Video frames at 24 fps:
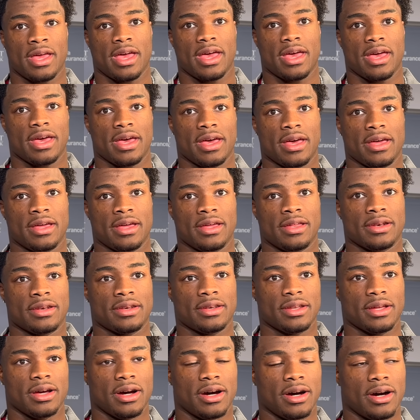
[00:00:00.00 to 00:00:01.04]
and
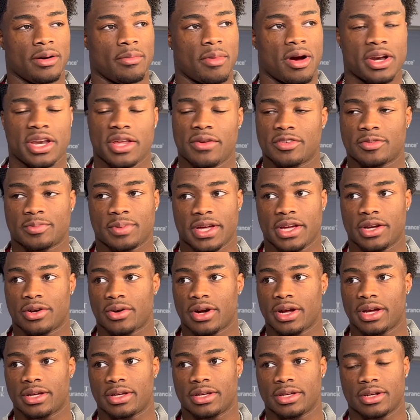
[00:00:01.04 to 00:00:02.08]
our defense played
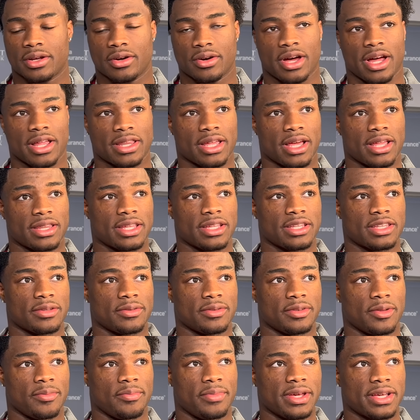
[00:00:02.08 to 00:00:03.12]
great. You know, I think
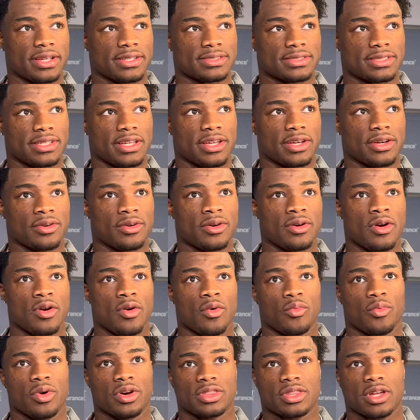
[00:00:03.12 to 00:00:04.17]
the biggest thing
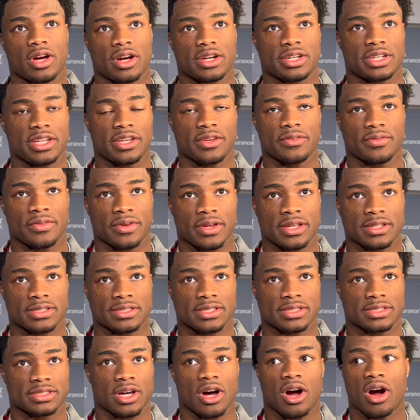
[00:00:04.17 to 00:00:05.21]
with our defense
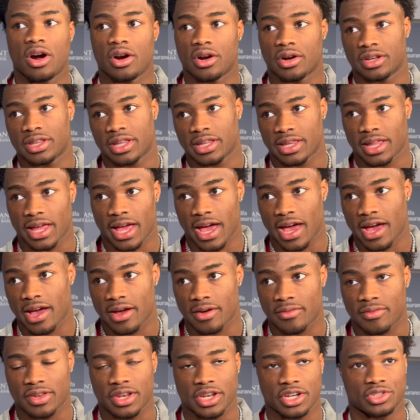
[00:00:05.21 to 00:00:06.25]
is the hunger that they
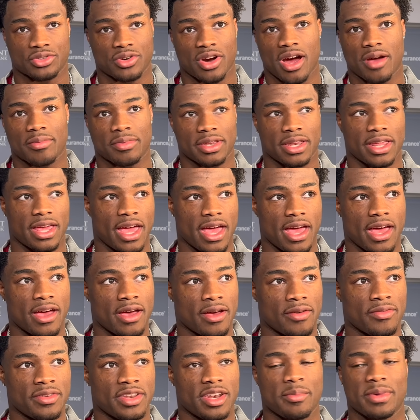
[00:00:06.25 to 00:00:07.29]
have and the drive that they
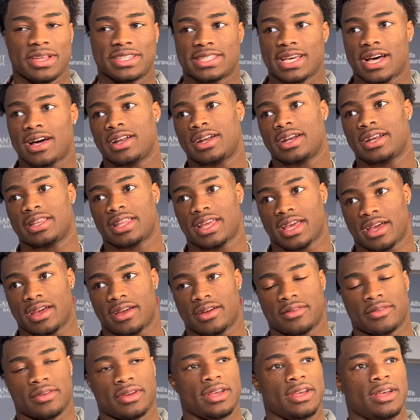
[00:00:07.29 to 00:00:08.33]
have and the mentality that they
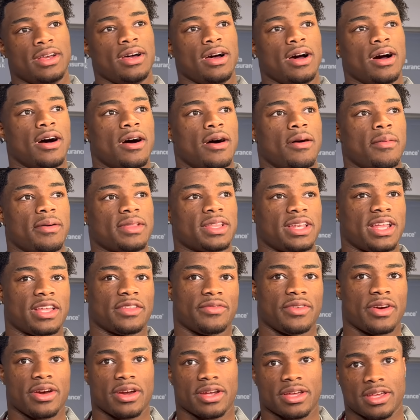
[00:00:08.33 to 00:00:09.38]
have. I think that's
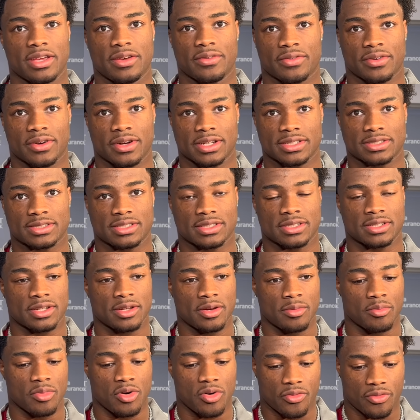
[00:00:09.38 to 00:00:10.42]
very key for us to
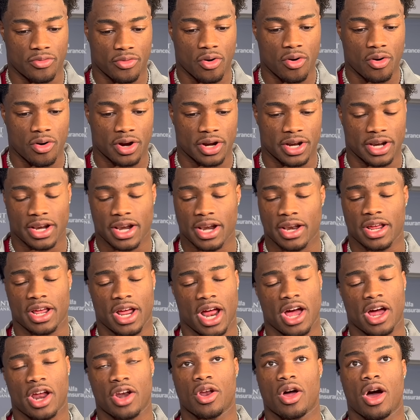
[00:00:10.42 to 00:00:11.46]
move forward. And
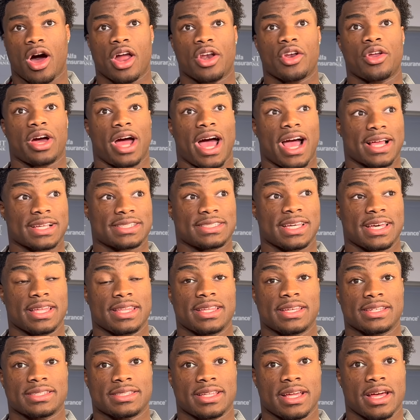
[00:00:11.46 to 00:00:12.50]
I know I can say
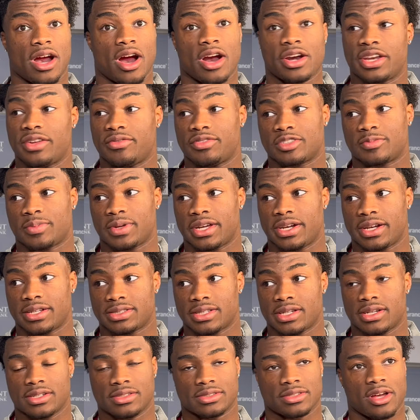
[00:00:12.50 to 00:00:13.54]
this, that our defense playing their
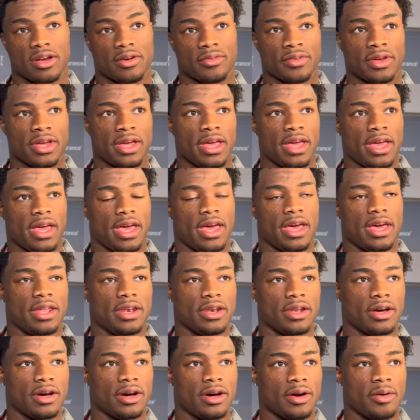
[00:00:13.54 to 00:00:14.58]
tails off,
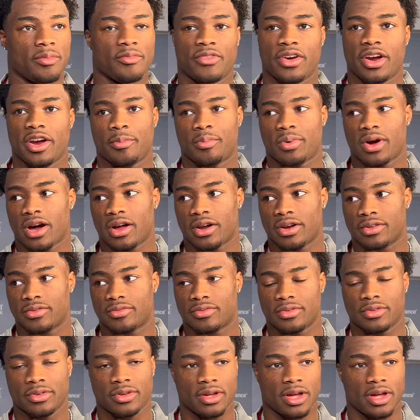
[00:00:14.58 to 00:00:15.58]
and I'm very proud of